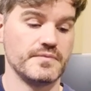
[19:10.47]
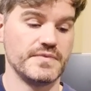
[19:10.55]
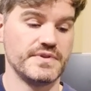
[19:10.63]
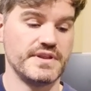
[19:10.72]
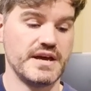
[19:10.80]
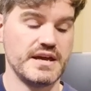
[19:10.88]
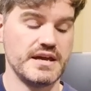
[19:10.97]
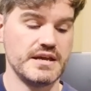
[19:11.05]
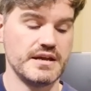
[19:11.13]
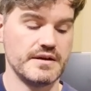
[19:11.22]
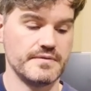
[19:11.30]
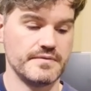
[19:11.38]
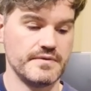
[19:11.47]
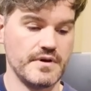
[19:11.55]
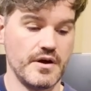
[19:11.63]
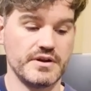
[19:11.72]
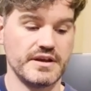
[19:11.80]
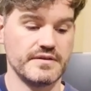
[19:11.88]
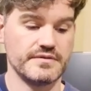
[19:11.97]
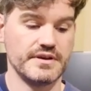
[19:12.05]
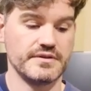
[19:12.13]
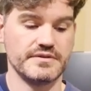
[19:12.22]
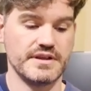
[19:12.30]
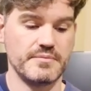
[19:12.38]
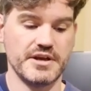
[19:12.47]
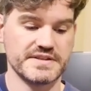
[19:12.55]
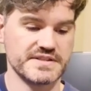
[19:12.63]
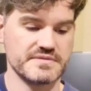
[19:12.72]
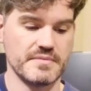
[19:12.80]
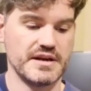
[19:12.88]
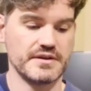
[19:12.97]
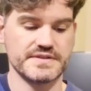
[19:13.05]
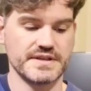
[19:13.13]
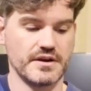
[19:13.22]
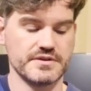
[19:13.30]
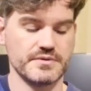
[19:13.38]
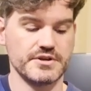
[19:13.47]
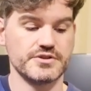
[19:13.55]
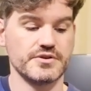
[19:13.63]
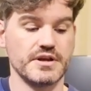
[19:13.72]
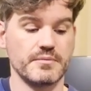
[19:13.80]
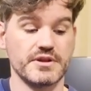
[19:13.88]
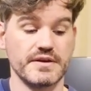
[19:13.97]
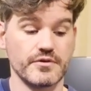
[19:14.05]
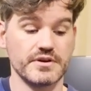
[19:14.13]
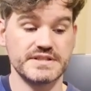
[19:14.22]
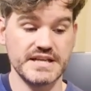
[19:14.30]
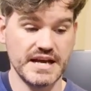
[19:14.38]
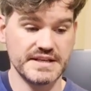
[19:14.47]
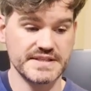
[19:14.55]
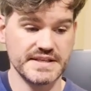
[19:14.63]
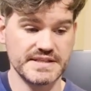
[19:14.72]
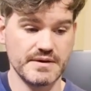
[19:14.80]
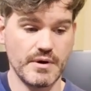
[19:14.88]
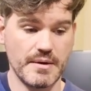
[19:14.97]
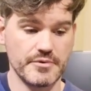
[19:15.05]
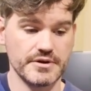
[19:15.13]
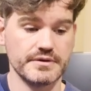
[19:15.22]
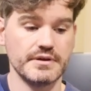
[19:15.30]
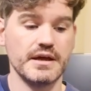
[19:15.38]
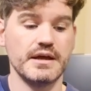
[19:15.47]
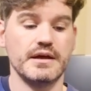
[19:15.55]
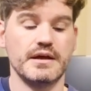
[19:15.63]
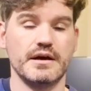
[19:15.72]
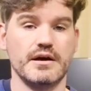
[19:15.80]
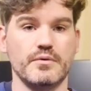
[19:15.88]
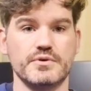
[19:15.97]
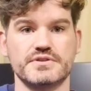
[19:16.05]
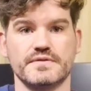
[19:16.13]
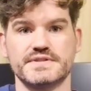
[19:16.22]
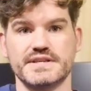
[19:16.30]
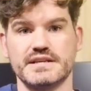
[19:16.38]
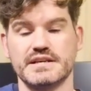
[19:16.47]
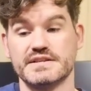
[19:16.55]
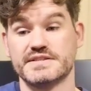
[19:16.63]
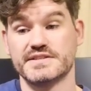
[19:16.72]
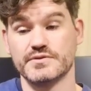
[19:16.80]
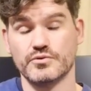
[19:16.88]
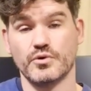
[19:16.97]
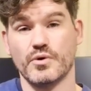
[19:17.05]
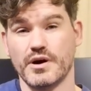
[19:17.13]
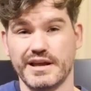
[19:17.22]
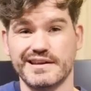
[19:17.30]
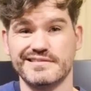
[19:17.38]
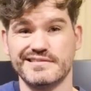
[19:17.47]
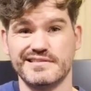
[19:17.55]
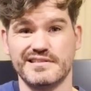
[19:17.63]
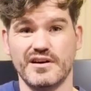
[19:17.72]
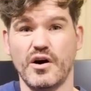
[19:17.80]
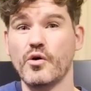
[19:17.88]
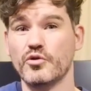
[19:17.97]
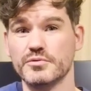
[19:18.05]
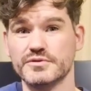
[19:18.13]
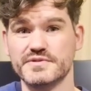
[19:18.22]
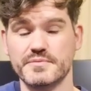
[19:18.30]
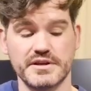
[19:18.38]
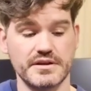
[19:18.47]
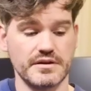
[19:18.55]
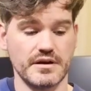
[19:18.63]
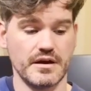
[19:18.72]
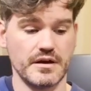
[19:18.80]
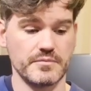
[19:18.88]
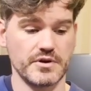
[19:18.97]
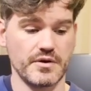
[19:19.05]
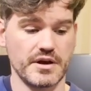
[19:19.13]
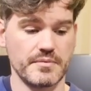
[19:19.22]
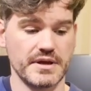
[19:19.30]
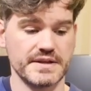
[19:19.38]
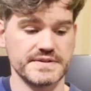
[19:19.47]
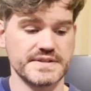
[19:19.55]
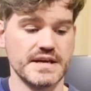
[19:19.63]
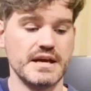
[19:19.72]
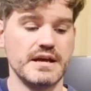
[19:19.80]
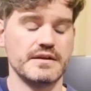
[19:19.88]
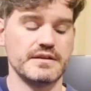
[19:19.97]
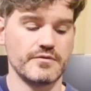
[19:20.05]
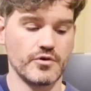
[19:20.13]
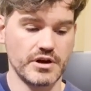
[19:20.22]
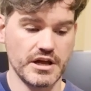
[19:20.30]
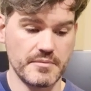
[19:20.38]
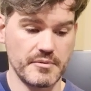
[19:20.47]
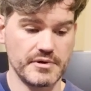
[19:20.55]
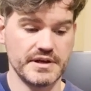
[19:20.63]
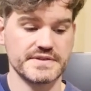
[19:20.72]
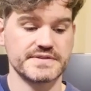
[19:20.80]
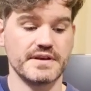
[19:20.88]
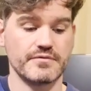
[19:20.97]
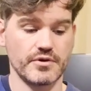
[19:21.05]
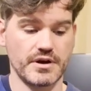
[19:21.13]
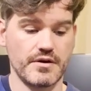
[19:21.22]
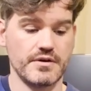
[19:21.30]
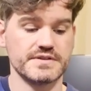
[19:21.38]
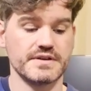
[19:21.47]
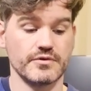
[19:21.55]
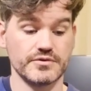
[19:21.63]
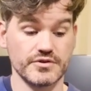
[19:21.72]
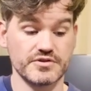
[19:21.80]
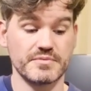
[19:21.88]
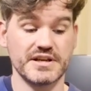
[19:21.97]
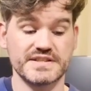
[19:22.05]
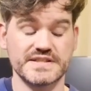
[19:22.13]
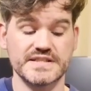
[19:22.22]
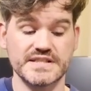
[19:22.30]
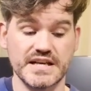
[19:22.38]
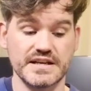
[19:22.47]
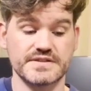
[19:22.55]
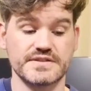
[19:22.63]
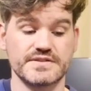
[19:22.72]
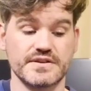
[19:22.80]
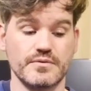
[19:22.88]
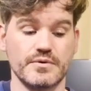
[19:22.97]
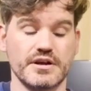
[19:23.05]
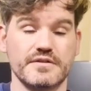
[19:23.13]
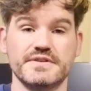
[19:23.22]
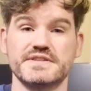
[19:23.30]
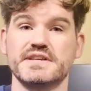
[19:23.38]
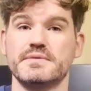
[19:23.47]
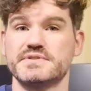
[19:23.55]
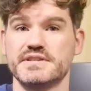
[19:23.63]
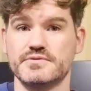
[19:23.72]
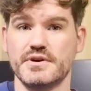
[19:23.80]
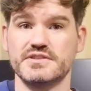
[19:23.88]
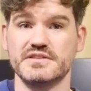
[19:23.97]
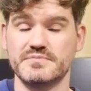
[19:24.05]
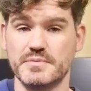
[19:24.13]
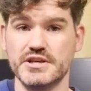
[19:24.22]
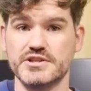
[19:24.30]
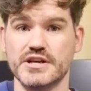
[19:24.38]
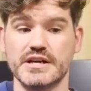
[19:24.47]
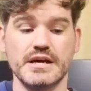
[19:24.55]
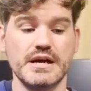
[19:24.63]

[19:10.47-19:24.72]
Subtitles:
They only have, their BS doesn't matter because they can't do any shooting, but they've got a DACC weapon, which obviously is still quite horrible to be going up against. They've got climbing plus, they've got courage, they've got dodge +6, so we're kind of in the same situation as Bixie,